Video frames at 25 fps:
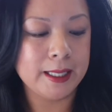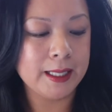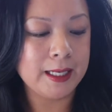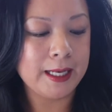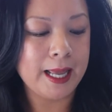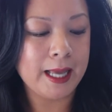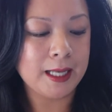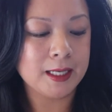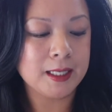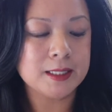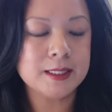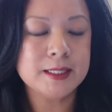
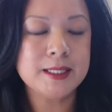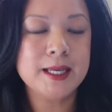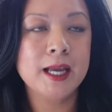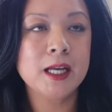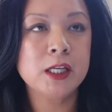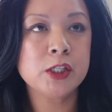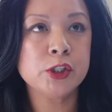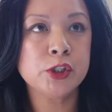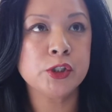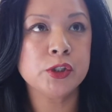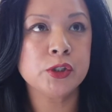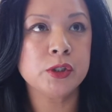had a
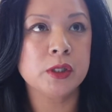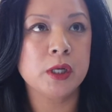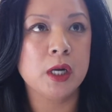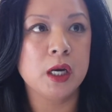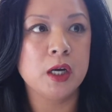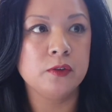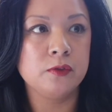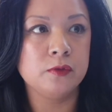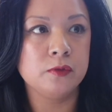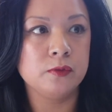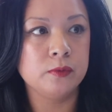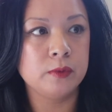texture
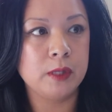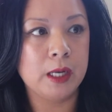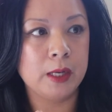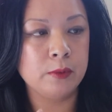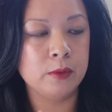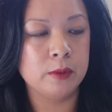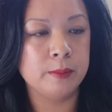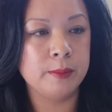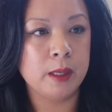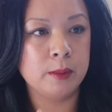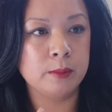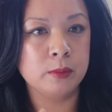of, I
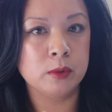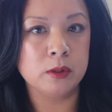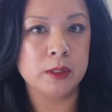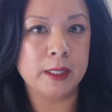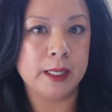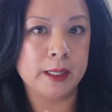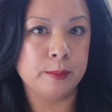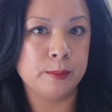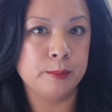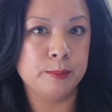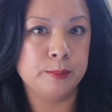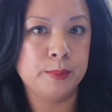remember,
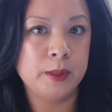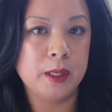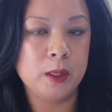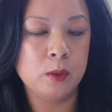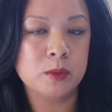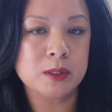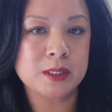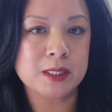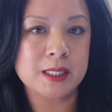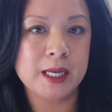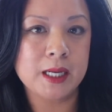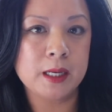like it
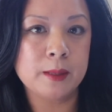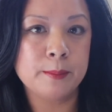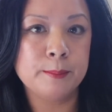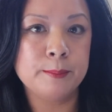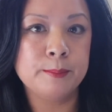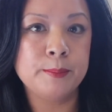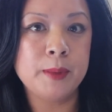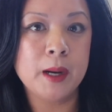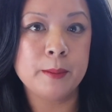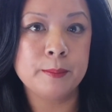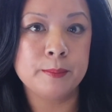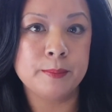was kind
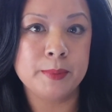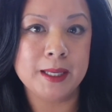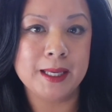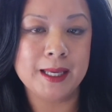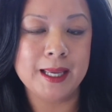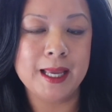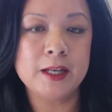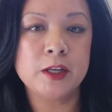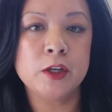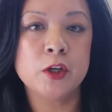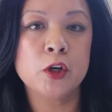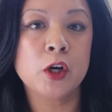of
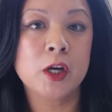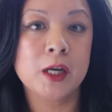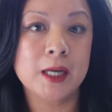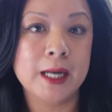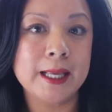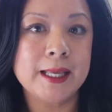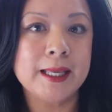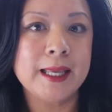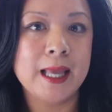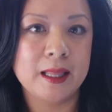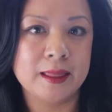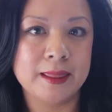bumpy, and you're
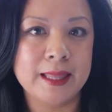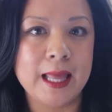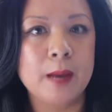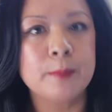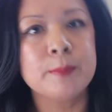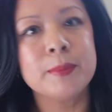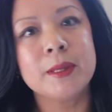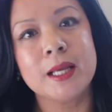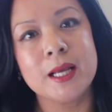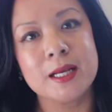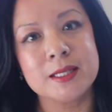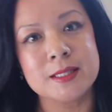gonna get
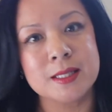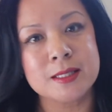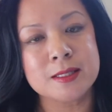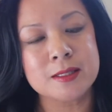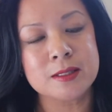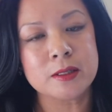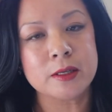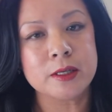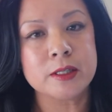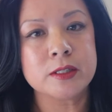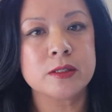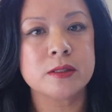that because
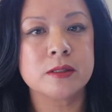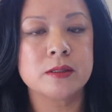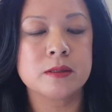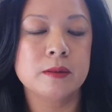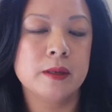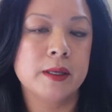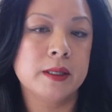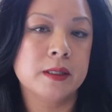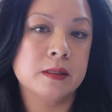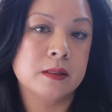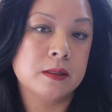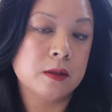
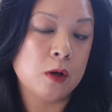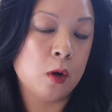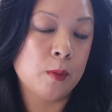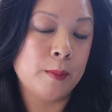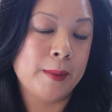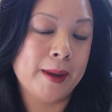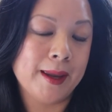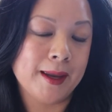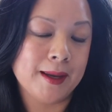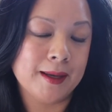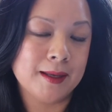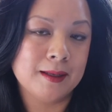it's
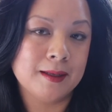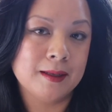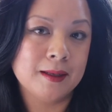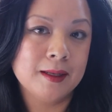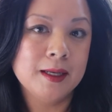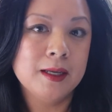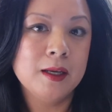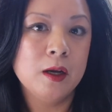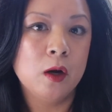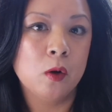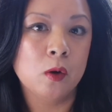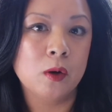homemade,
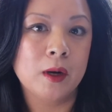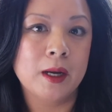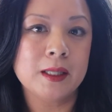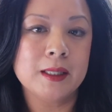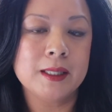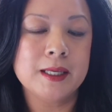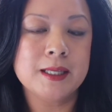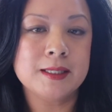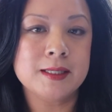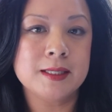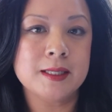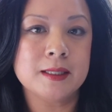or at
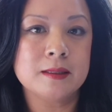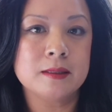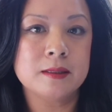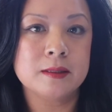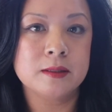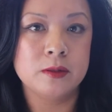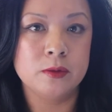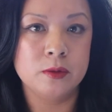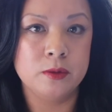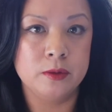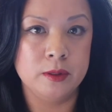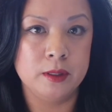least
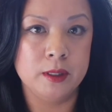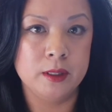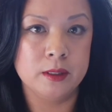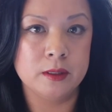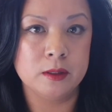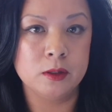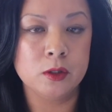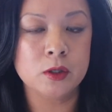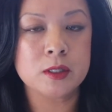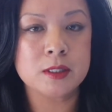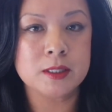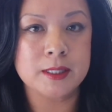
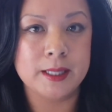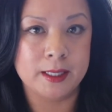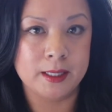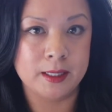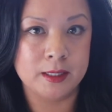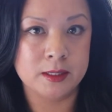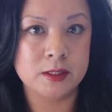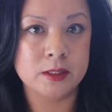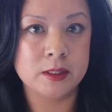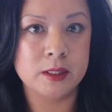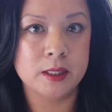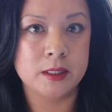it looks like
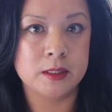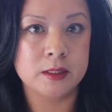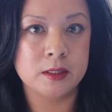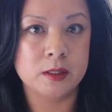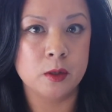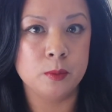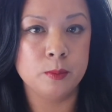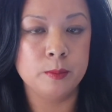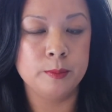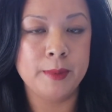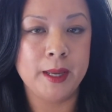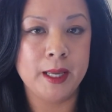it's
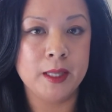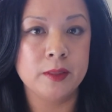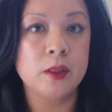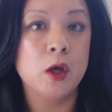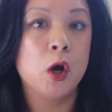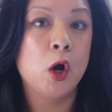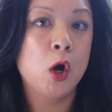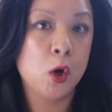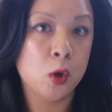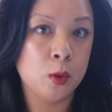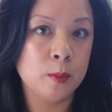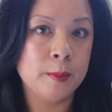made
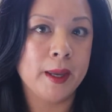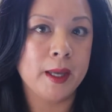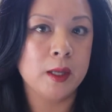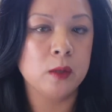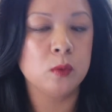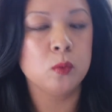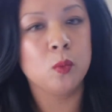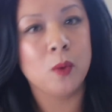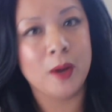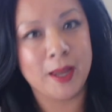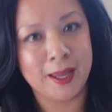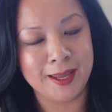the
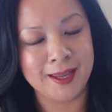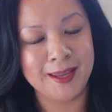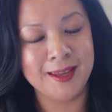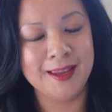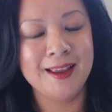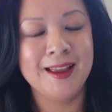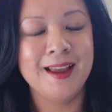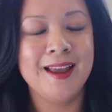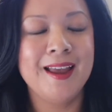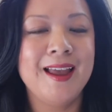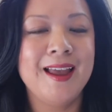homemade way.